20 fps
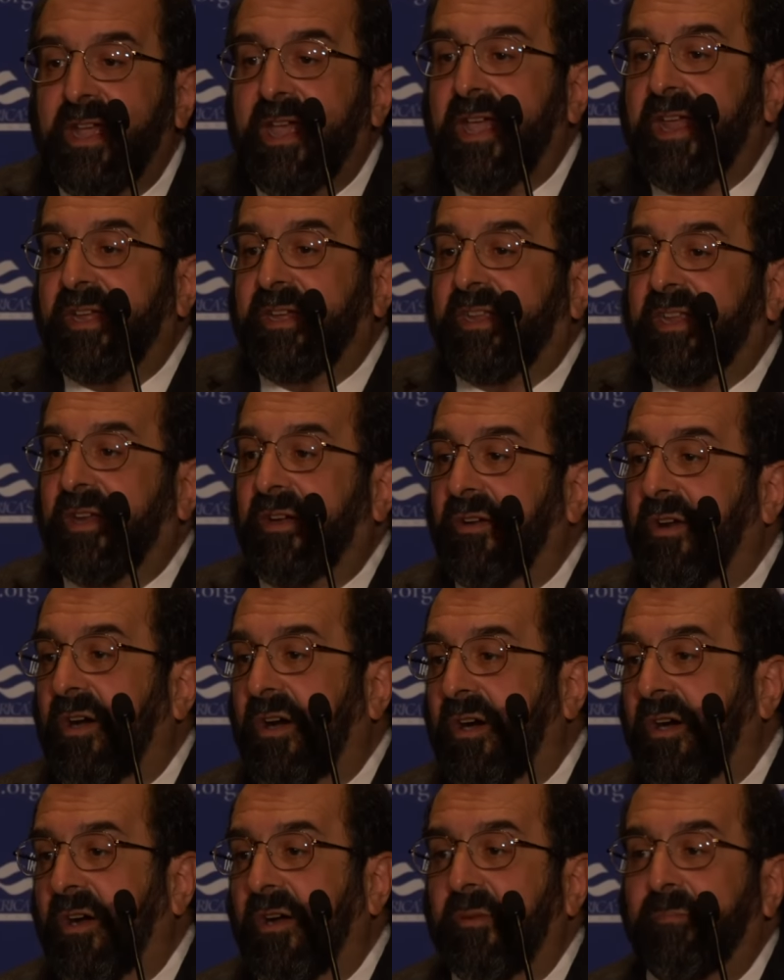And here
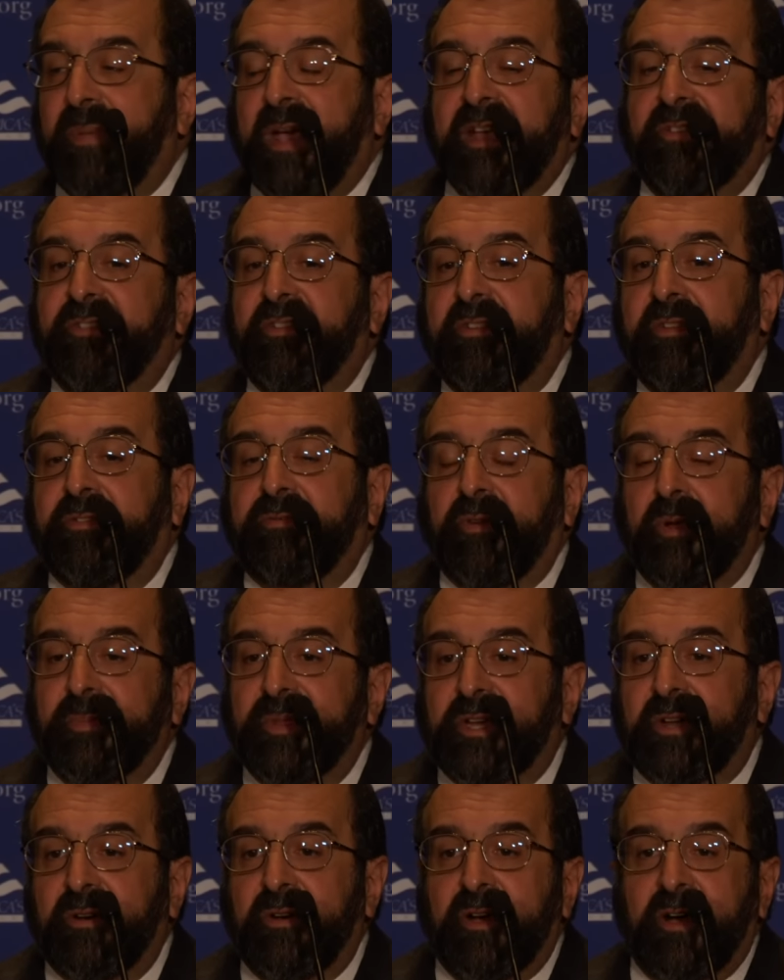are passages
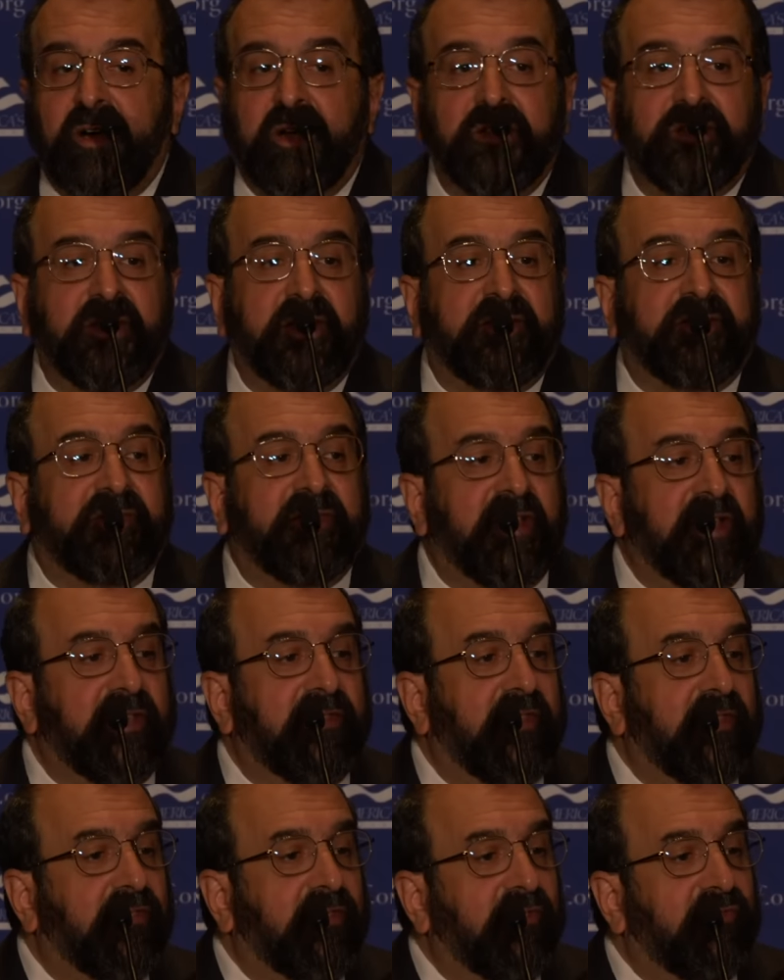from the Quran that say
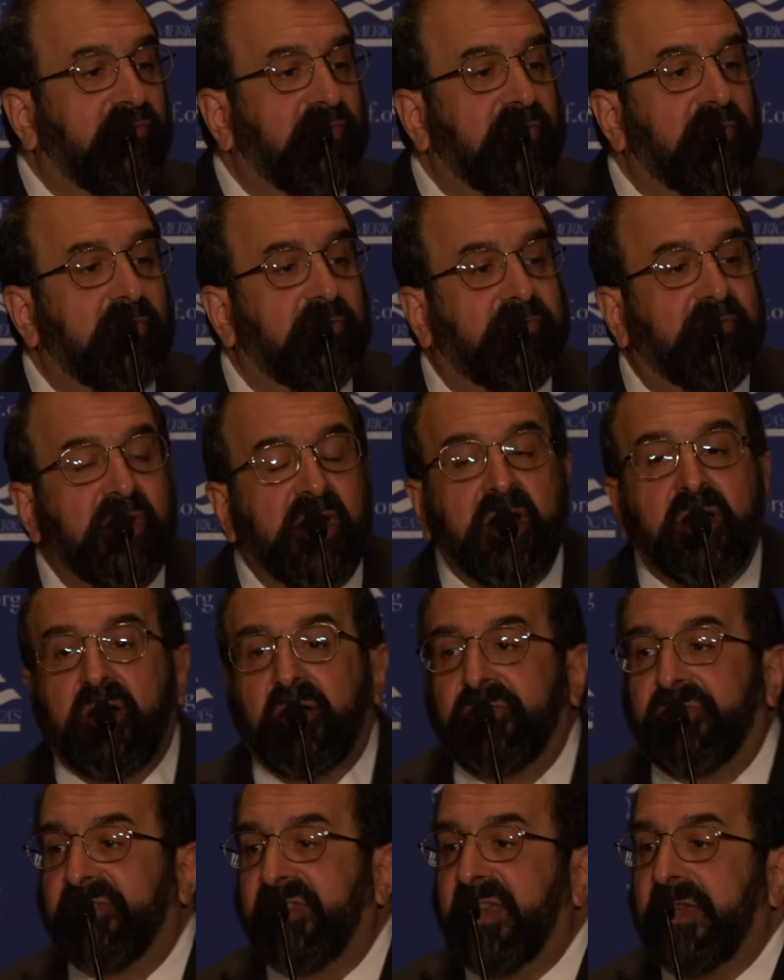that the Jews
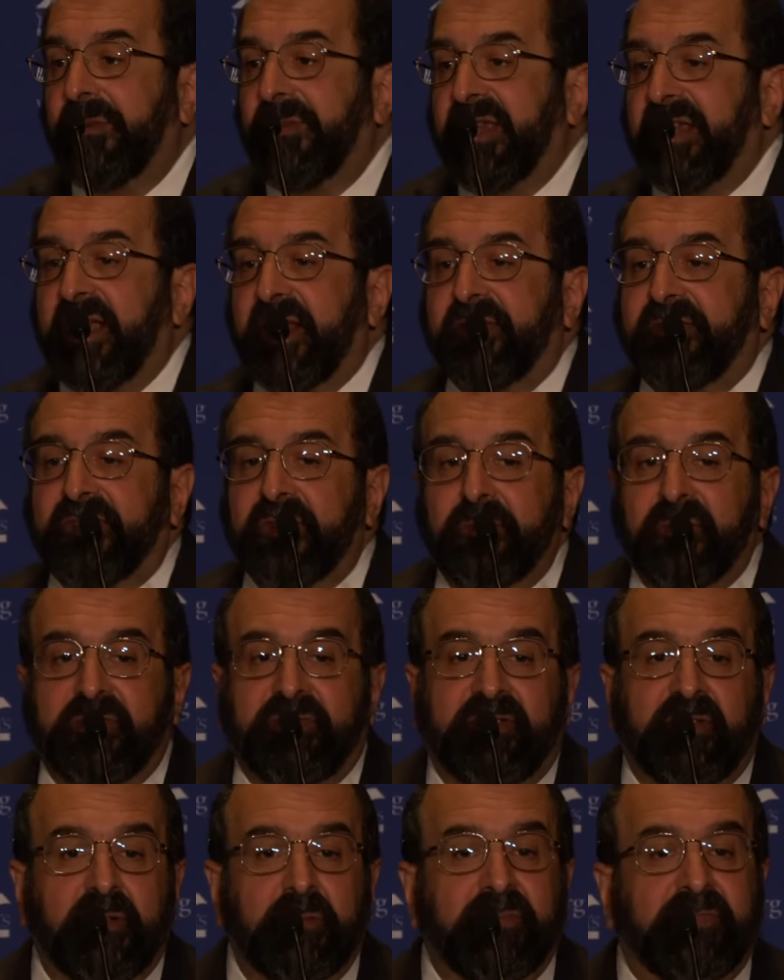are scheming against the
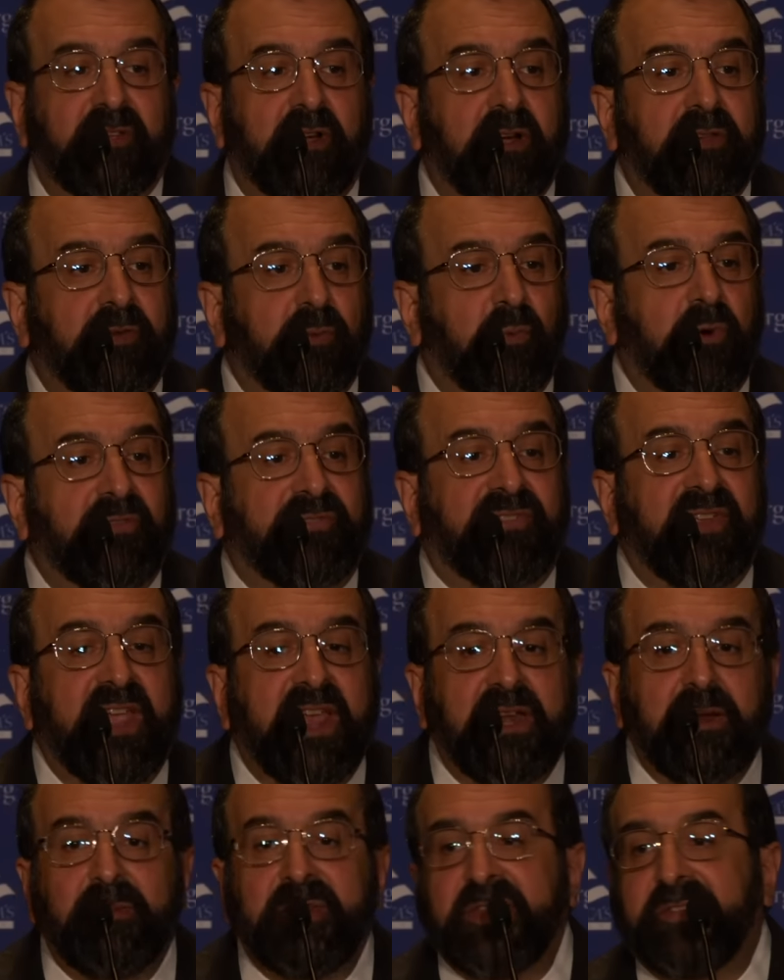Muslims, are the worst
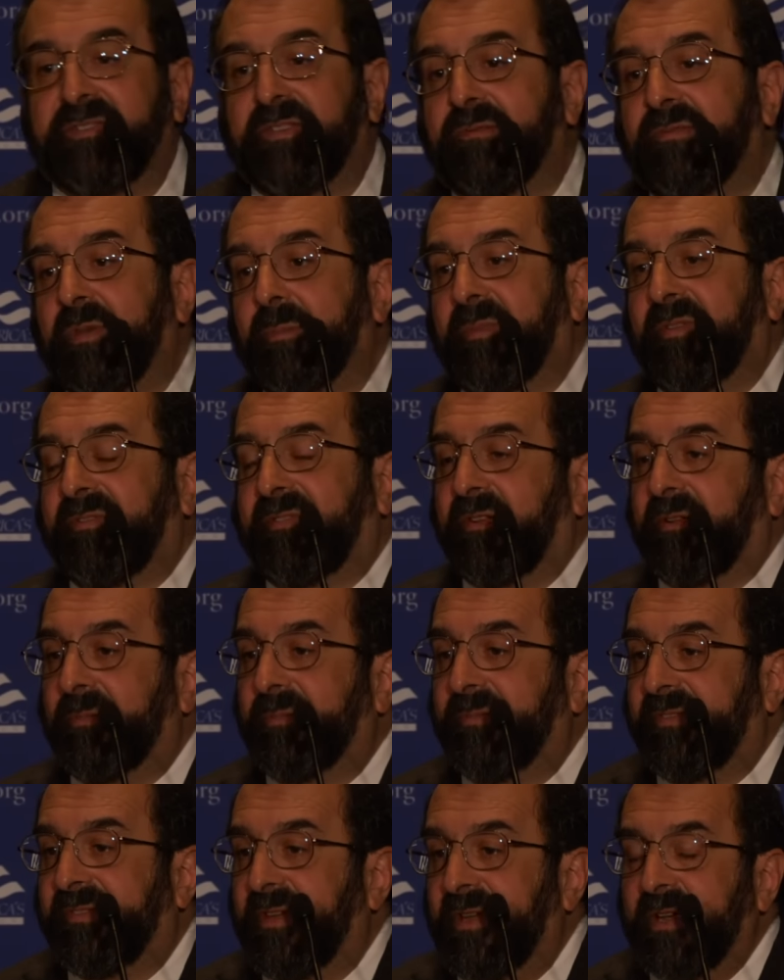enemies of the
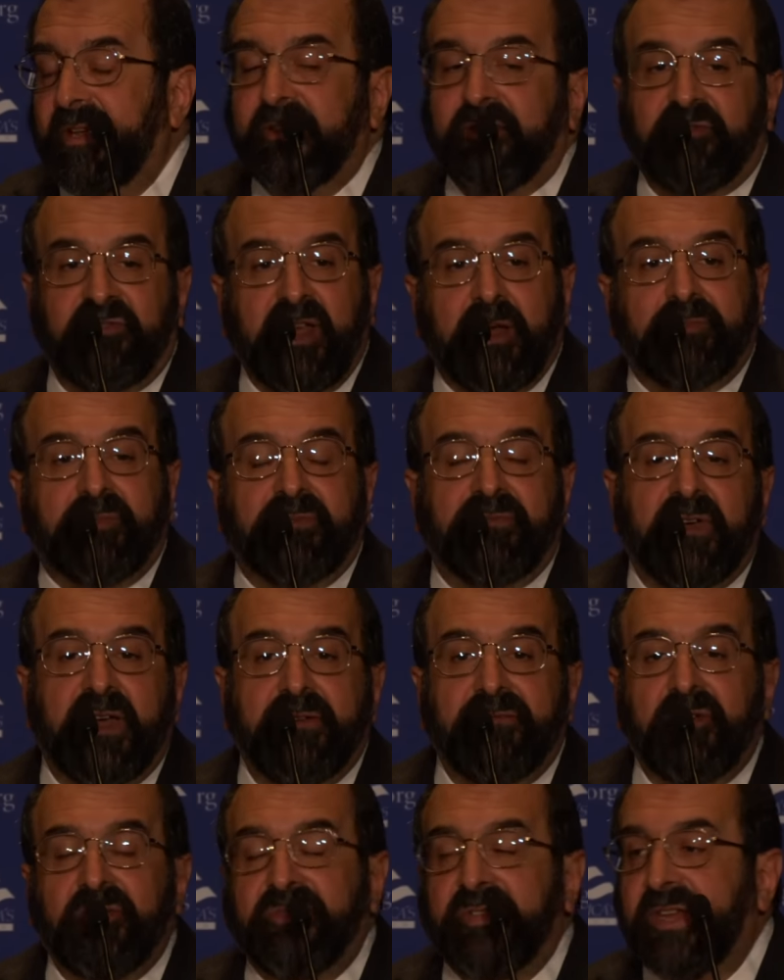Muslims. It's chapter
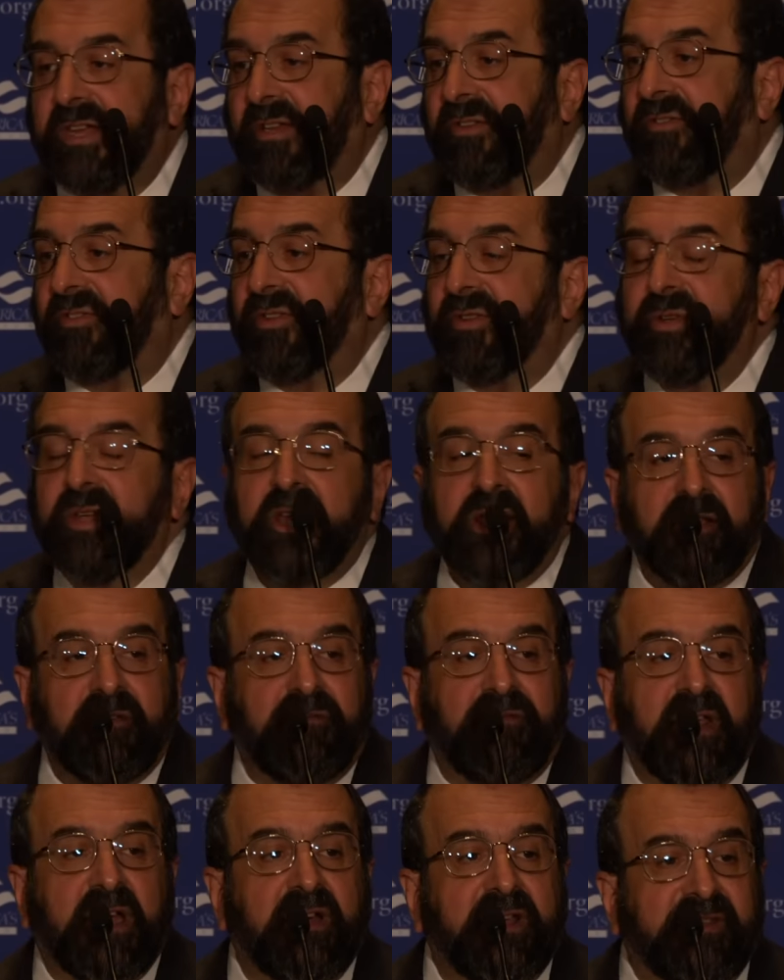5, verse 82.
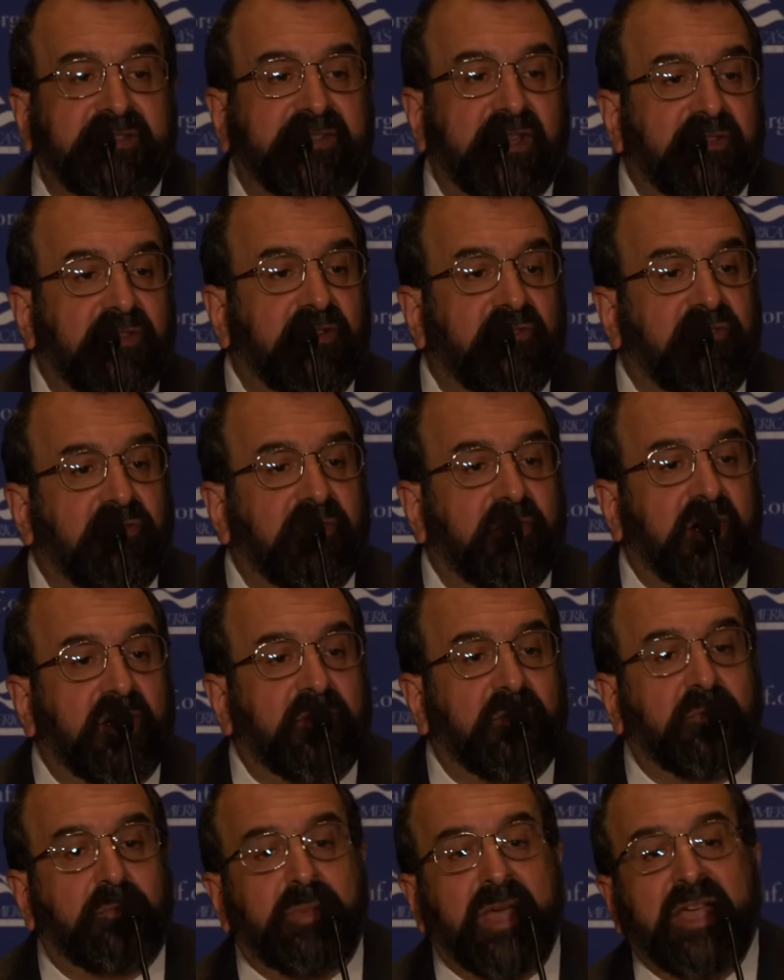Various other
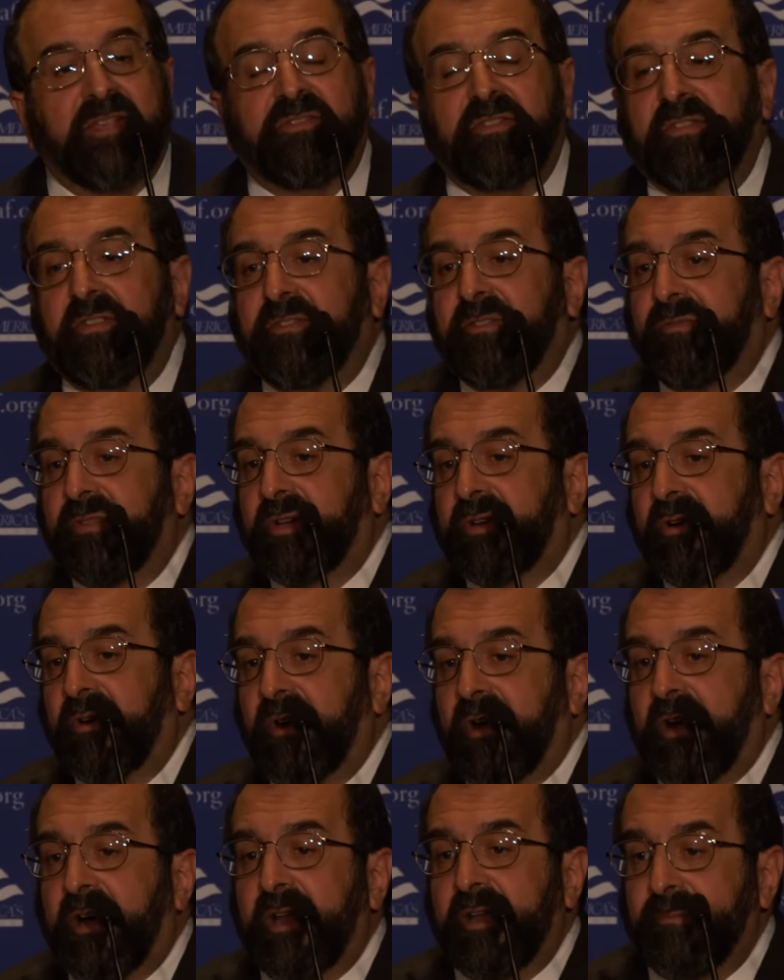uh, passages of the
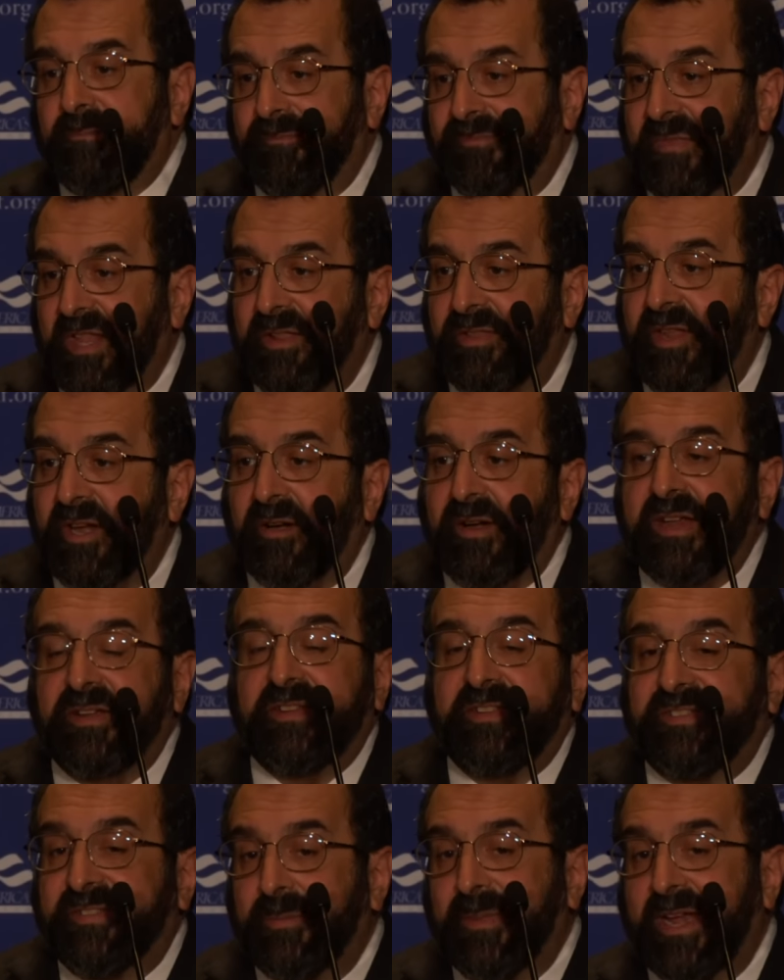Quran that are
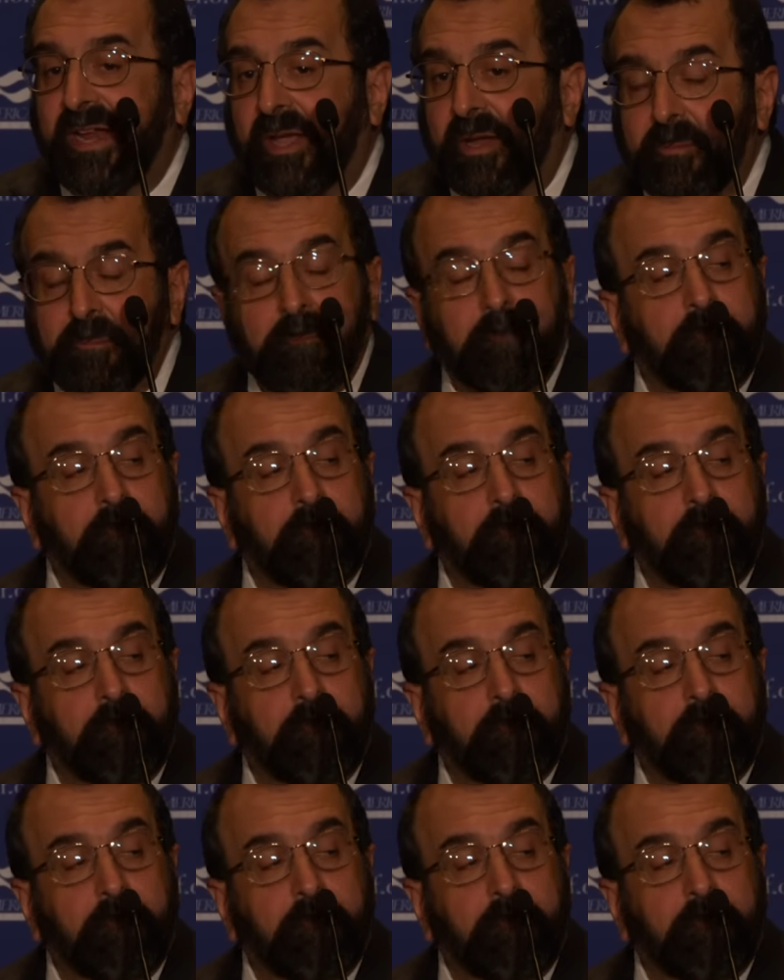anti Semitic.